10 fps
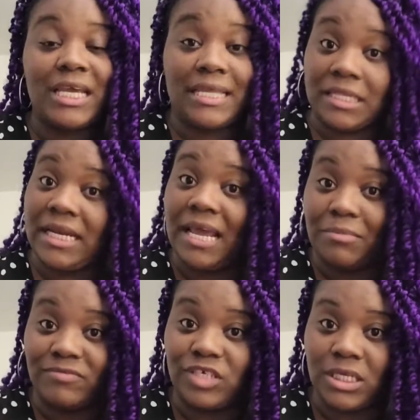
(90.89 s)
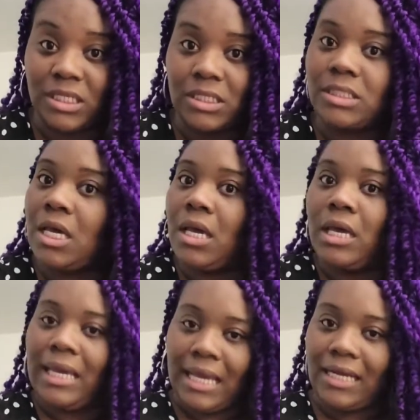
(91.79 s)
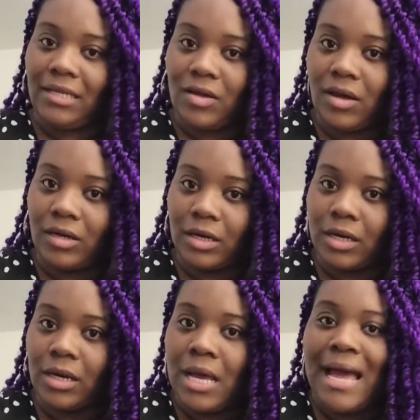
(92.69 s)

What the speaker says: in the name of Jesus any longer.